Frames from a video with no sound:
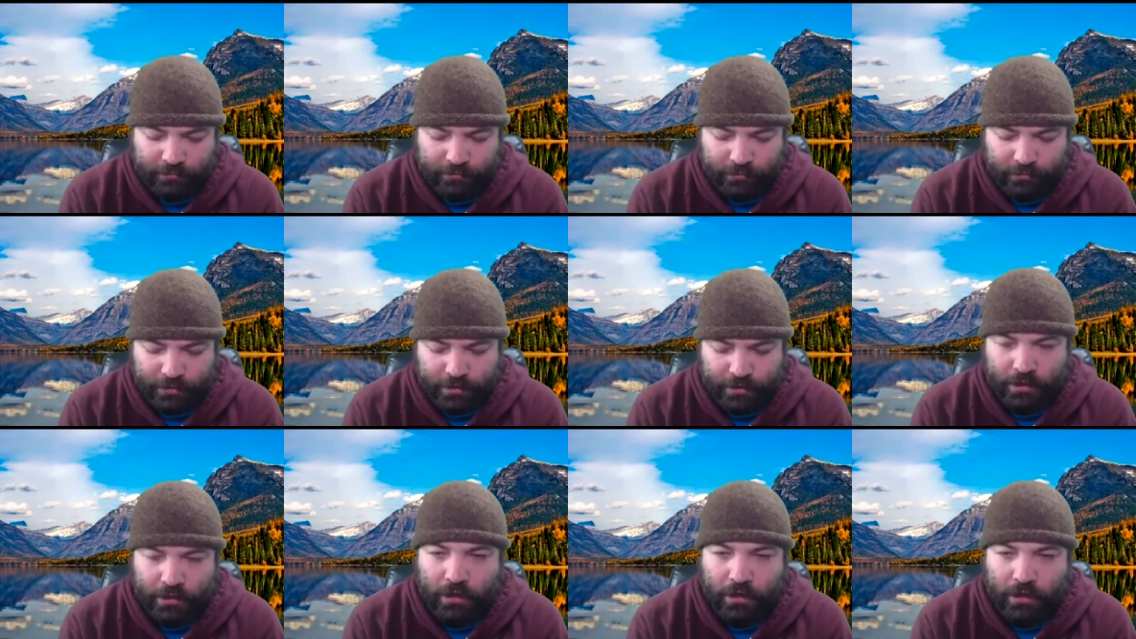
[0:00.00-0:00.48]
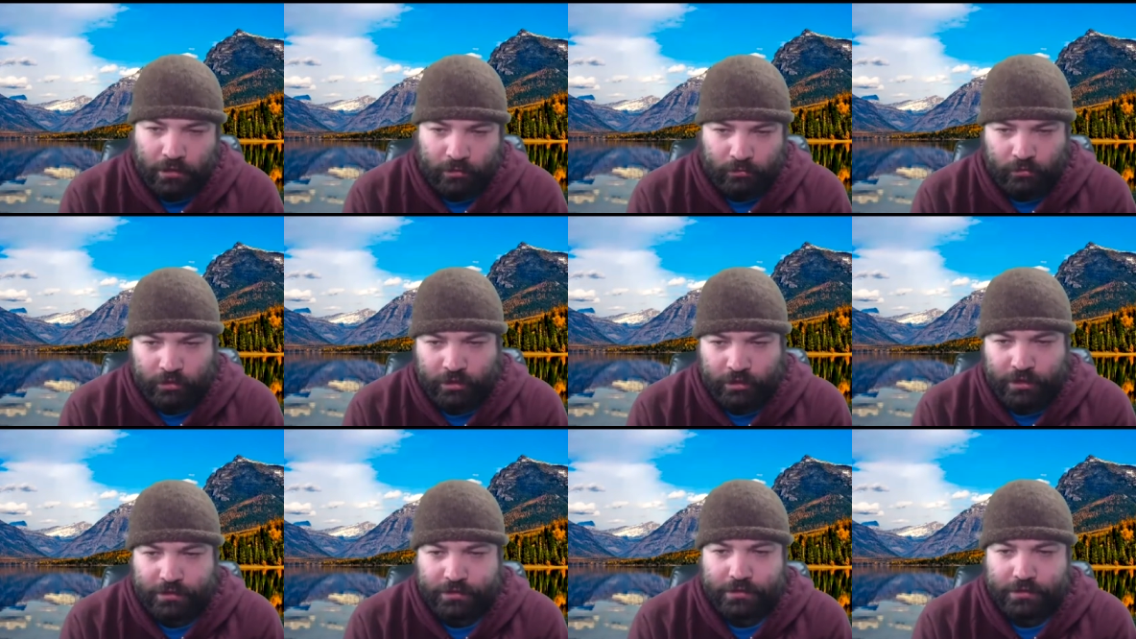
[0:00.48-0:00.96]
with the
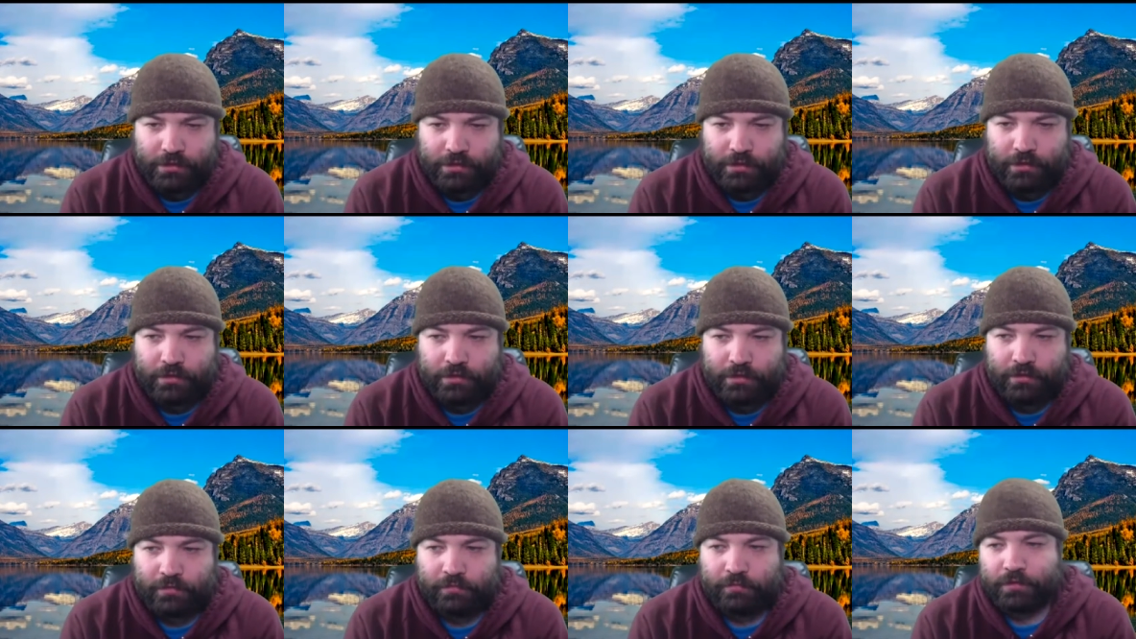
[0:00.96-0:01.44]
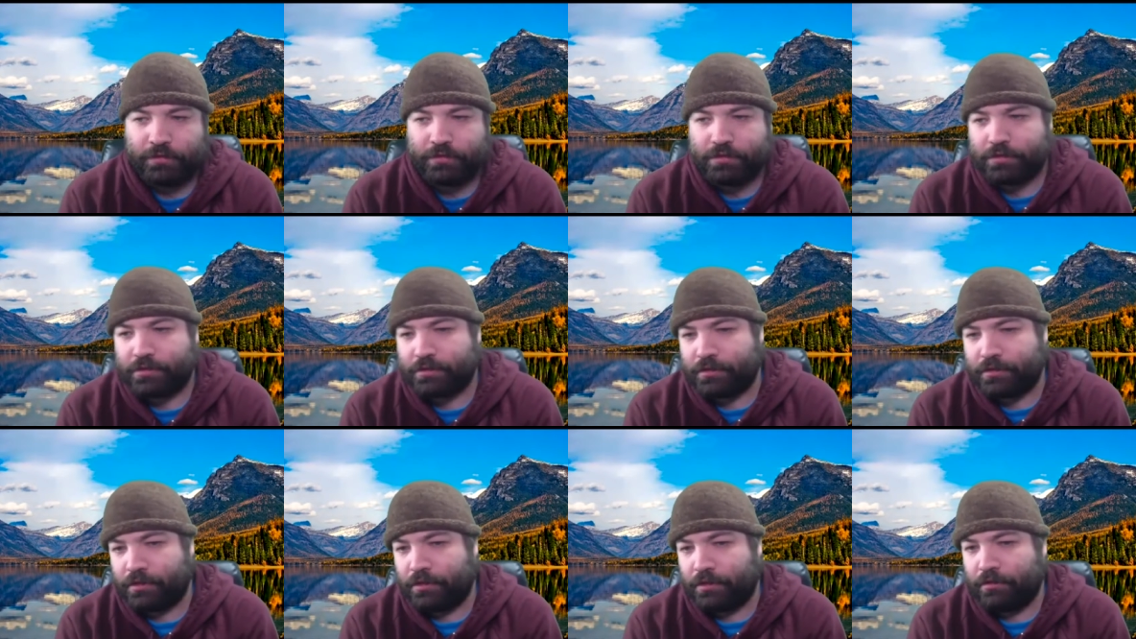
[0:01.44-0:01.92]
all-in-one SEO
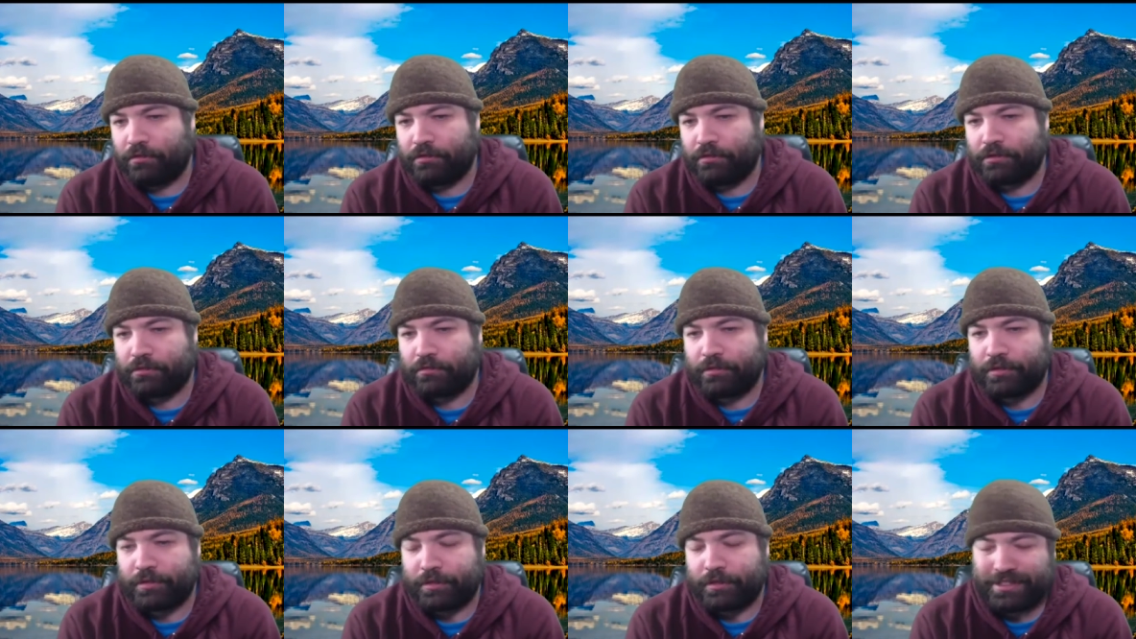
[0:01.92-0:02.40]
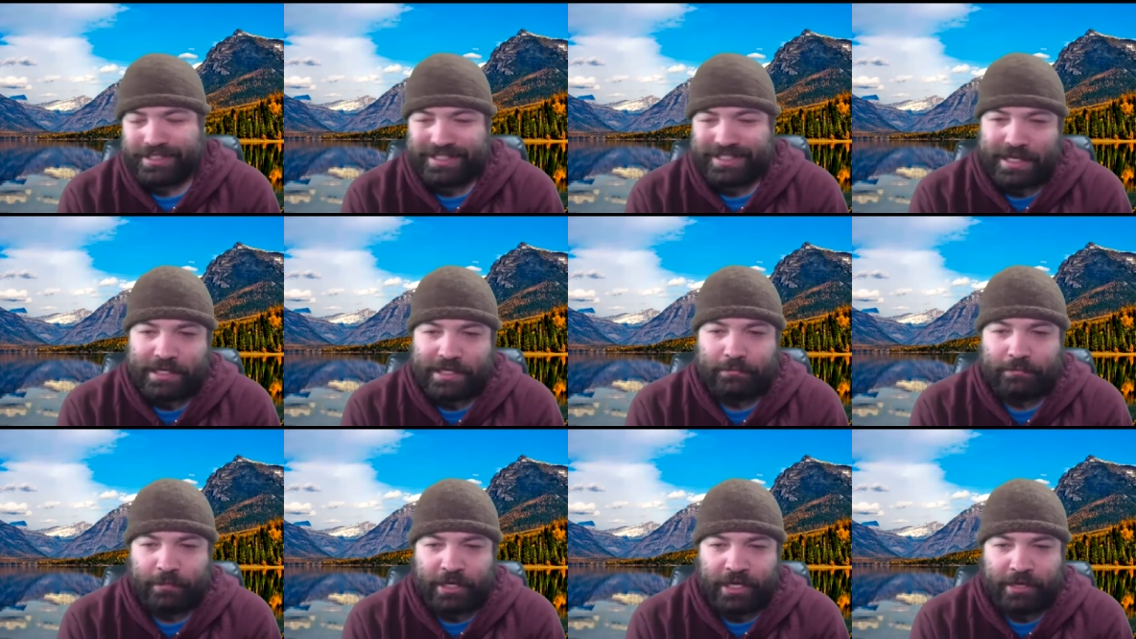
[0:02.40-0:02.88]
versus the Yoast was the
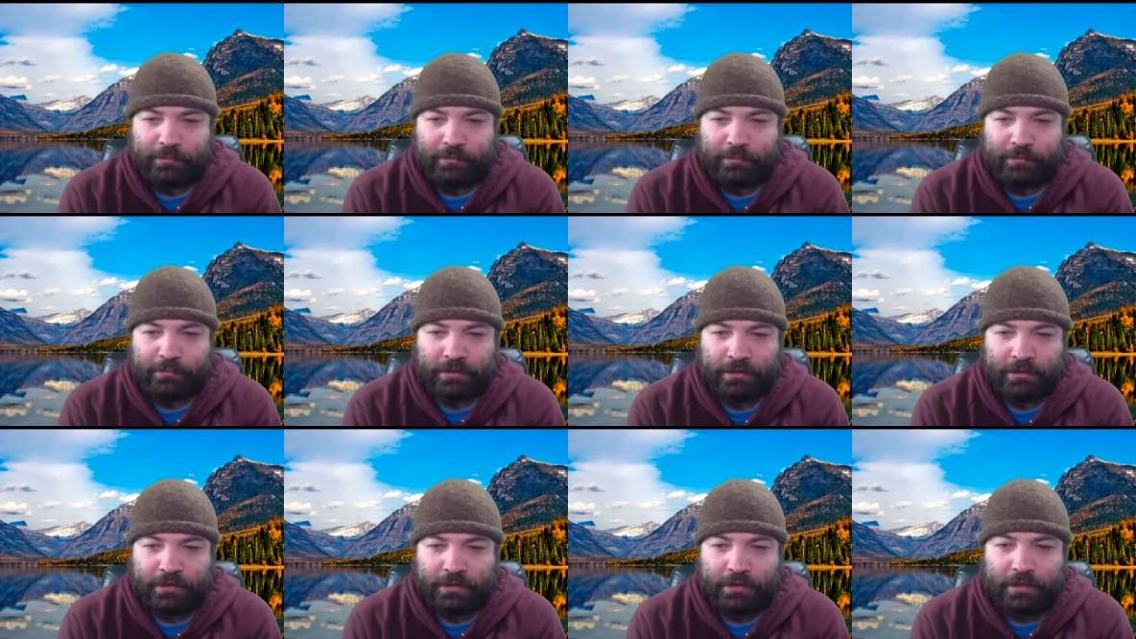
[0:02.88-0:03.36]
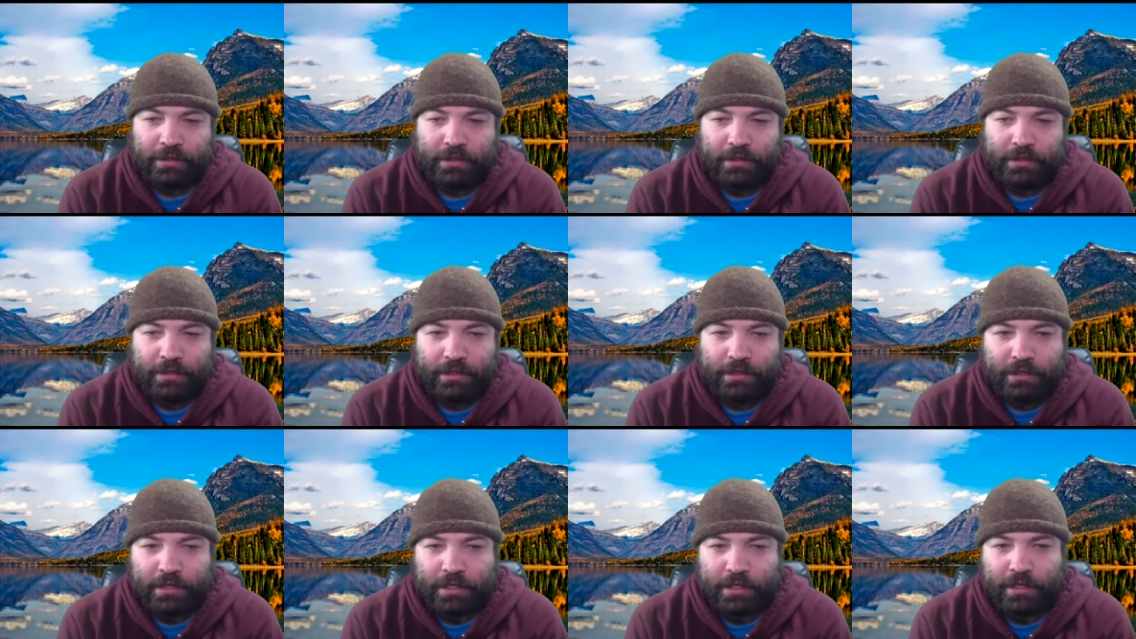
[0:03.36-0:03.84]
site
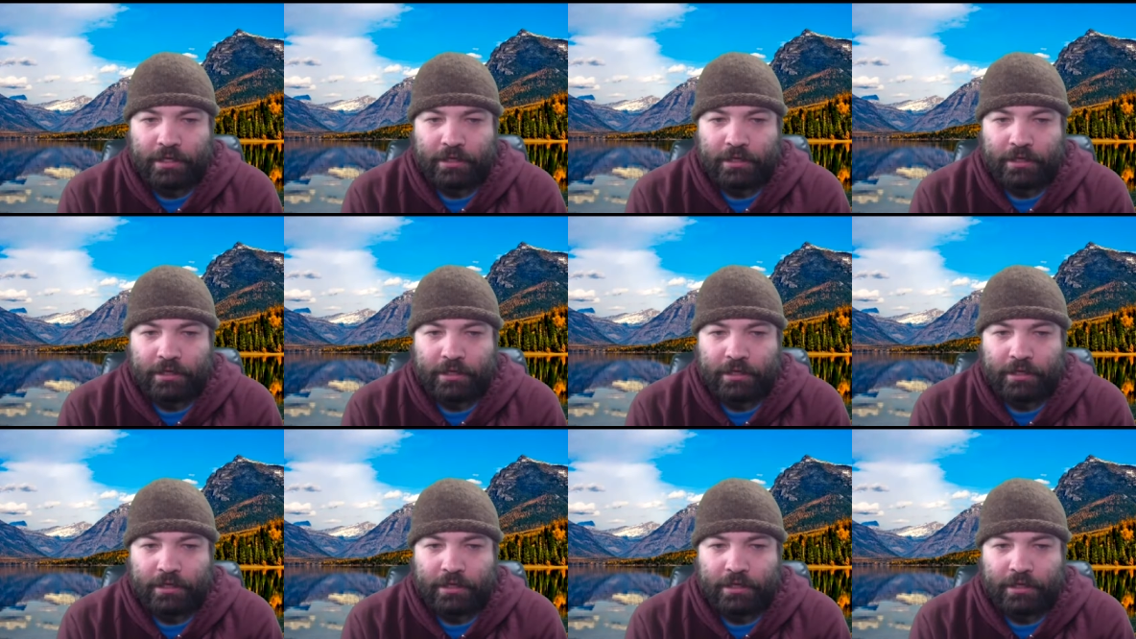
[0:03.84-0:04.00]
mapping.